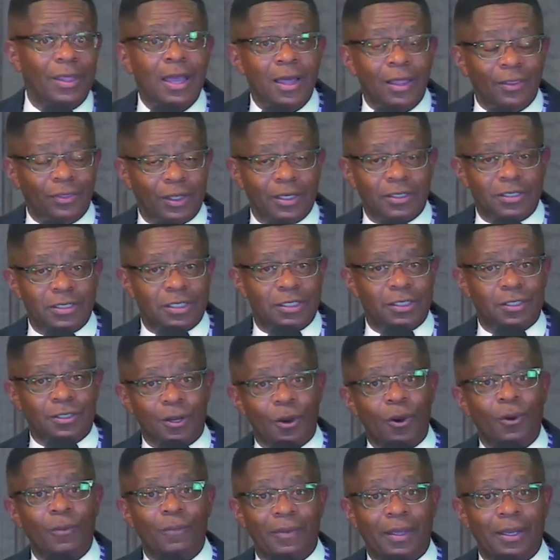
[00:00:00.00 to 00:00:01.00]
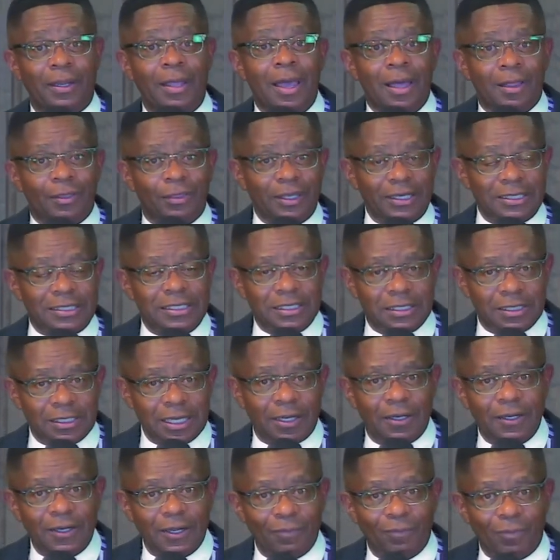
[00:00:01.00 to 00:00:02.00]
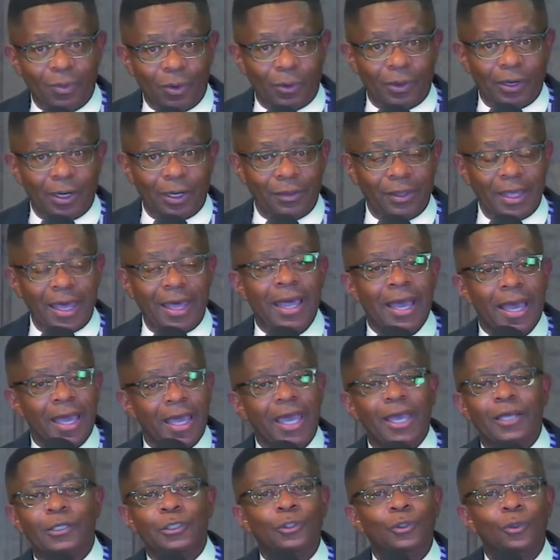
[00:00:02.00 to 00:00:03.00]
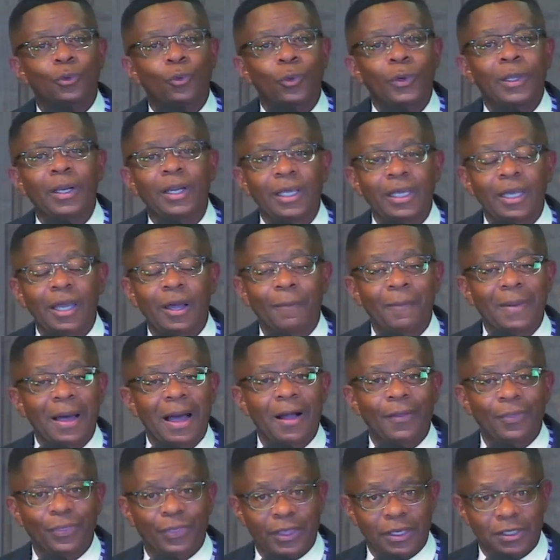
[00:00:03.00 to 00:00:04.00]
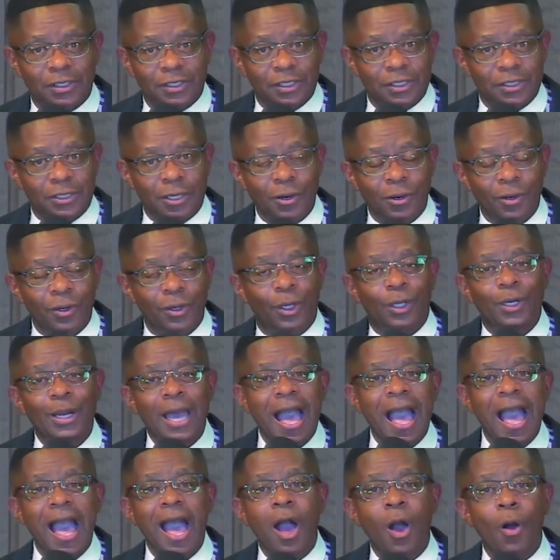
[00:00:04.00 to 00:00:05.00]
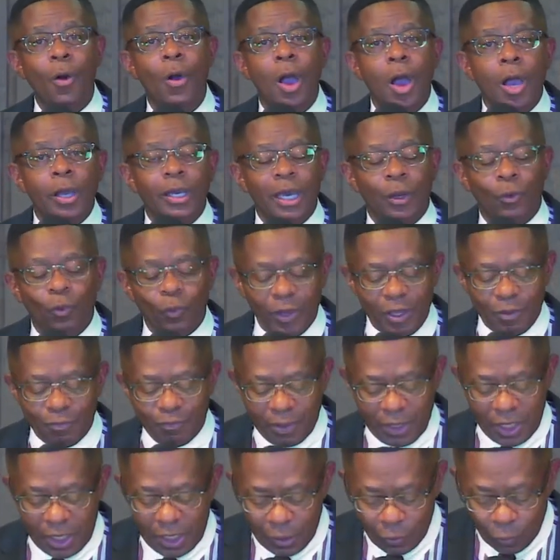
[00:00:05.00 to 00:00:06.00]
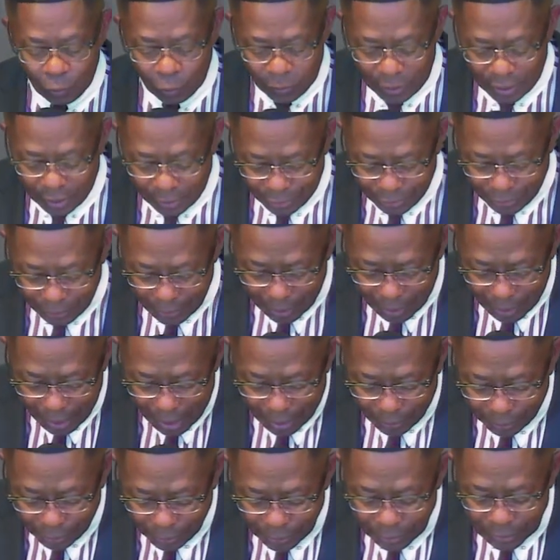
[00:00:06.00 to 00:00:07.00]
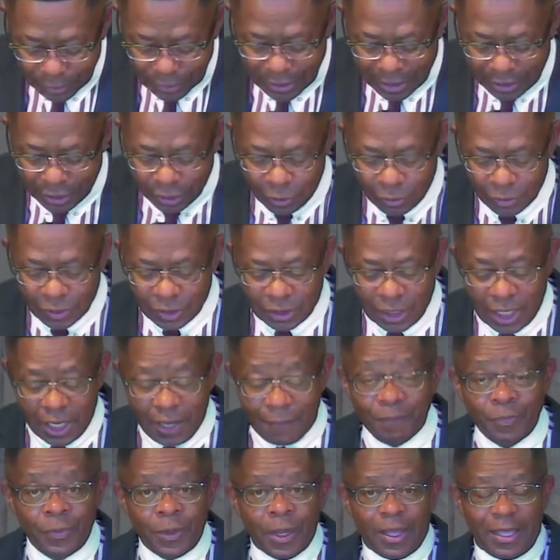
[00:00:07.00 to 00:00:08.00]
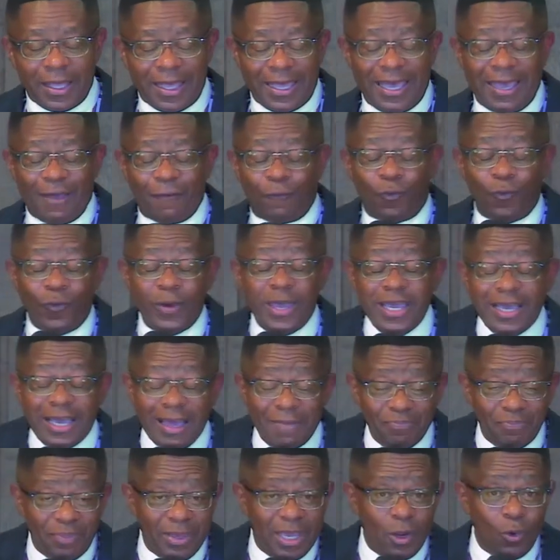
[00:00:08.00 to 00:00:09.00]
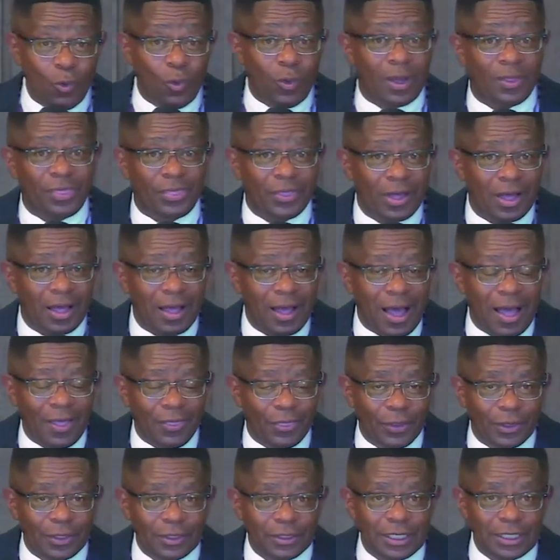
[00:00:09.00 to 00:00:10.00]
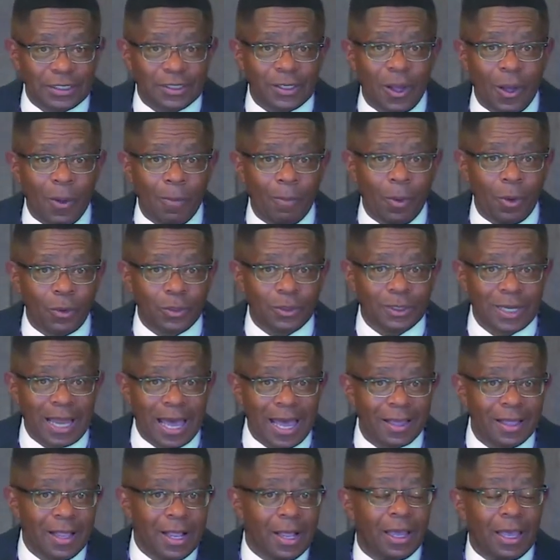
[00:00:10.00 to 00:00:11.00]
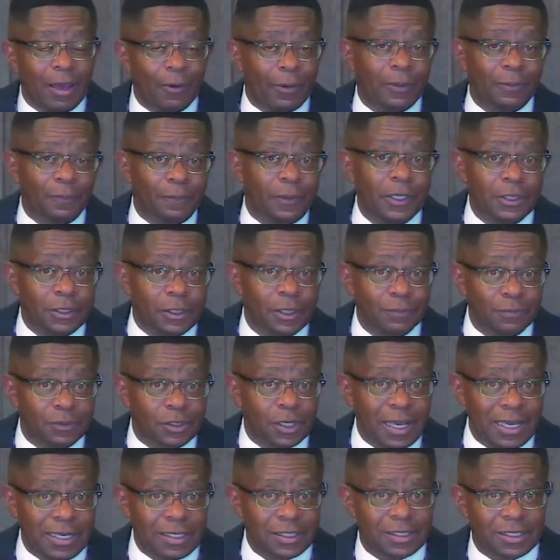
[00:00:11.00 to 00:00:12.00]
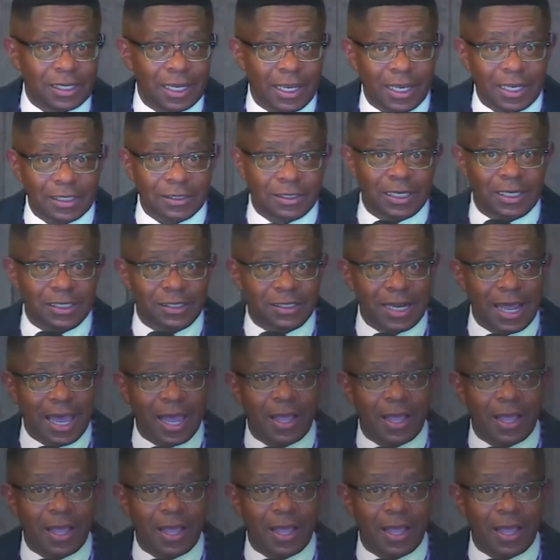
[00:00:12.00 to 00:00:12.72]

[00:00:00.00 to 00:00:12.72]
this sermon this Sunday morning, that it's really about discerning how can we be with others. And you see, if we can be with others. It's almost like what Bishop Jakes says is that